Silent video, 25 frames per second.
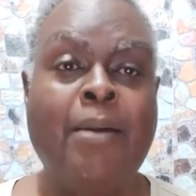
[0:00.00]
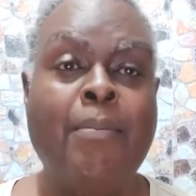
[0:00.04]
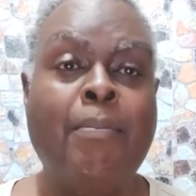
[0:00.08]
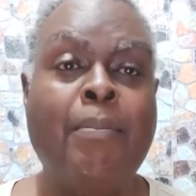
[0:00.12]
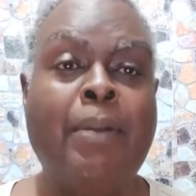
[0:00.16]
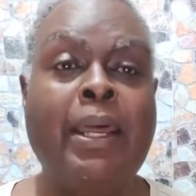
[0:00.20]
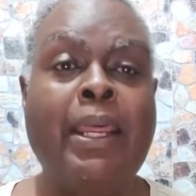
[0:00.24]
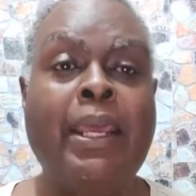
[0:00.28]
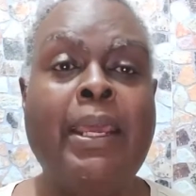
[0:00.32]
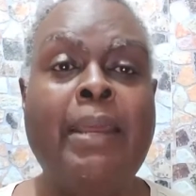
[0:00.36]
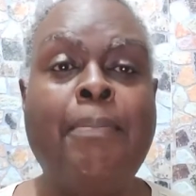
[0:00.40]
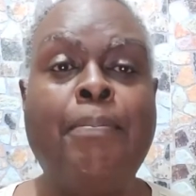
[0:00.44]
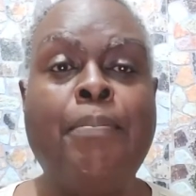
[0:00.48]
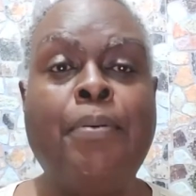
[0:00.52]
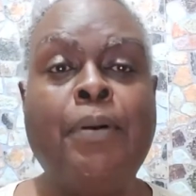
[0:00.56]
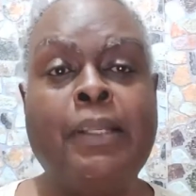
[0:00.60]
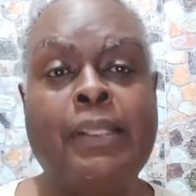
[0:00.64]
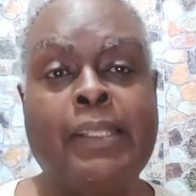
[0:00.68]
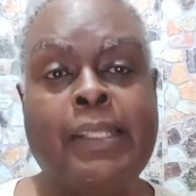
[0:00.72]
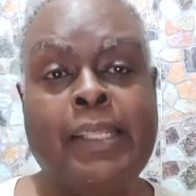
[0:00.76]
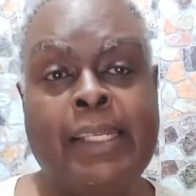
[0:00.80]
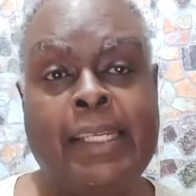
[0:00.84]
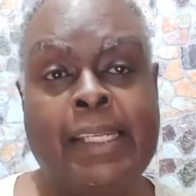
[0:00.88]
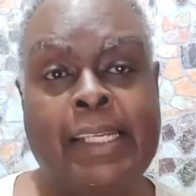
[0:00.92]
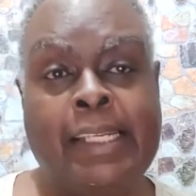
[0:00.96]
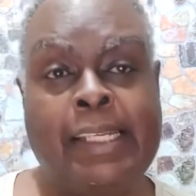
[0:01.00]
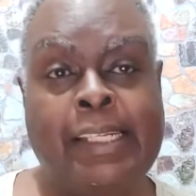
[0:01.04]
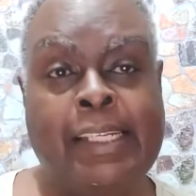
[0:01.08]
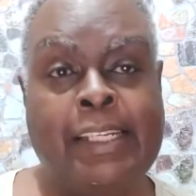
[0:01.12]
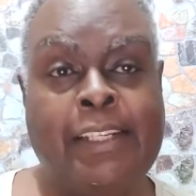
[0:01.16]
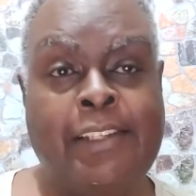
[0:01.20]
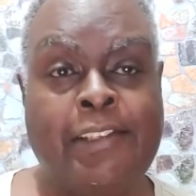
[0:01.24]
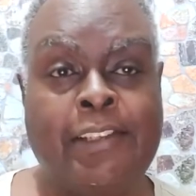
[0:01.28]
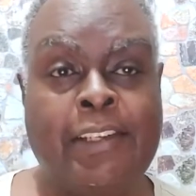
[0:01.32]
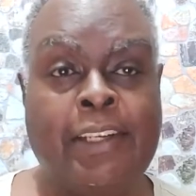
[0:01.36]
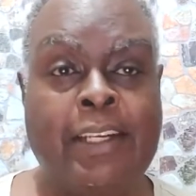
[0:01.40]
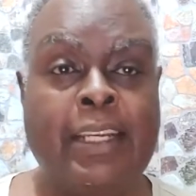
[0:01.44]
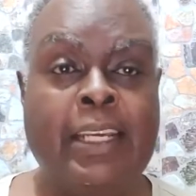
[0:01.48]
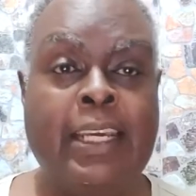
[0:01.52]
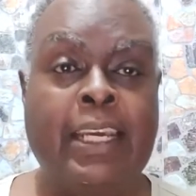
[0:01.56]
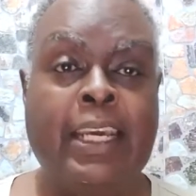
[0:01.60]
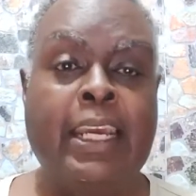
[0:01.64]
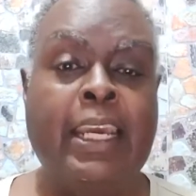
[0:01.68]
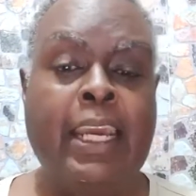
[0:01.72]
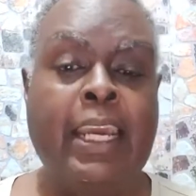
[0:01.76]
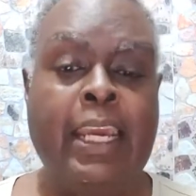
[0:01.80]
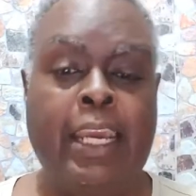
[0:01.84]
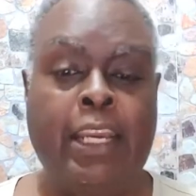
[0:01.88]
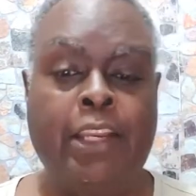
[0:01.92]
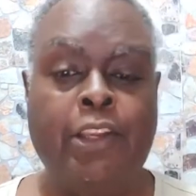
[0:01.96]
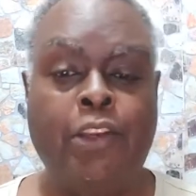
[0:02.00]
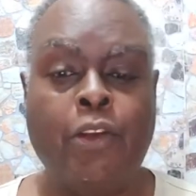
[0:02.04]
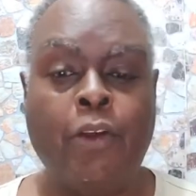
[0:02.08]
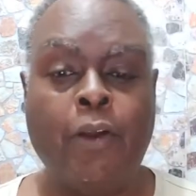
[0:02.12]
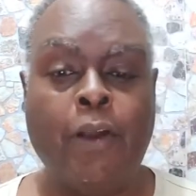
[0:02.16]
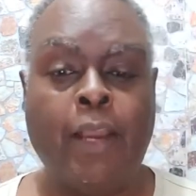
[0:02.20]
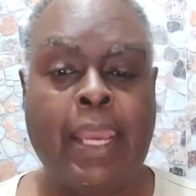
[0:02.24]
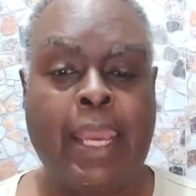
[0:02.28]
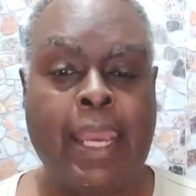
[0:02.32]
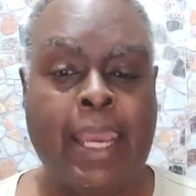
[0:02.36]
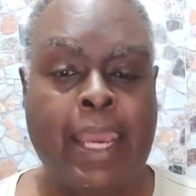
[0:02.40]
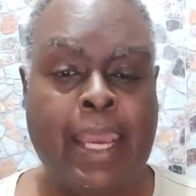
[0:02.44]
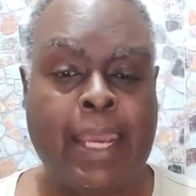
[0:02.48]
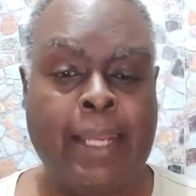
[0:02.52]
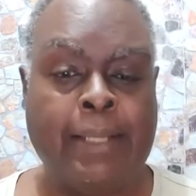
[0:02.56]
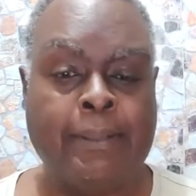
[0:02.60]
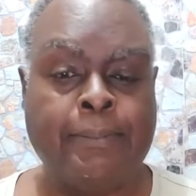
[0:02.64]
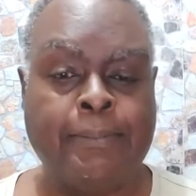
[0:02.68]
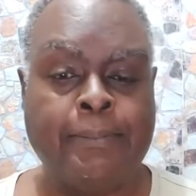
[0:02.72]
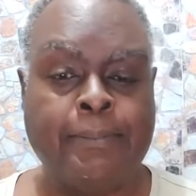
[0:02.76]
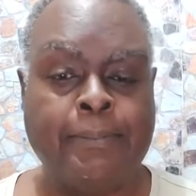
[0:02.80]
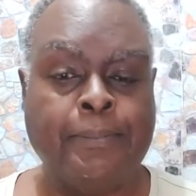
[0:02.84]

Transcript: But it puts the decision in your hand.